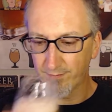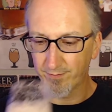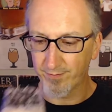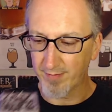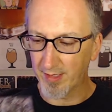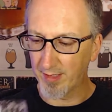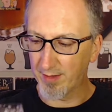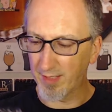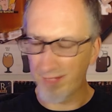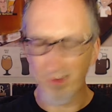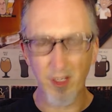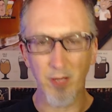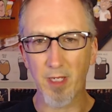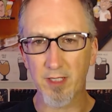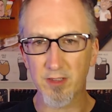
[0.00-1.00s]
yeah, I thought
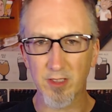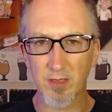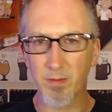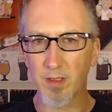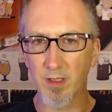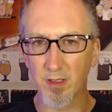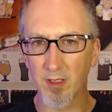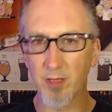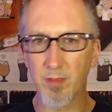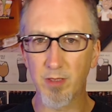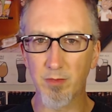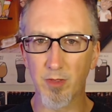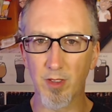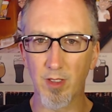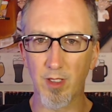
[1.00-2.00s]
it'd actually be a little bit
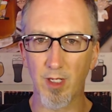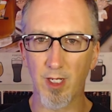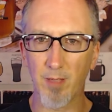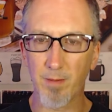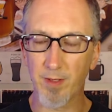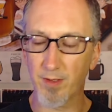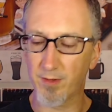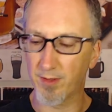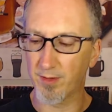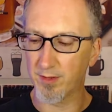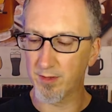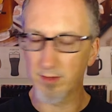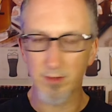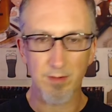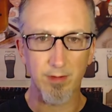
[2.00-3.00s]
more hoppier in the
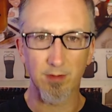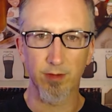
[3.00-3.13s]
nose.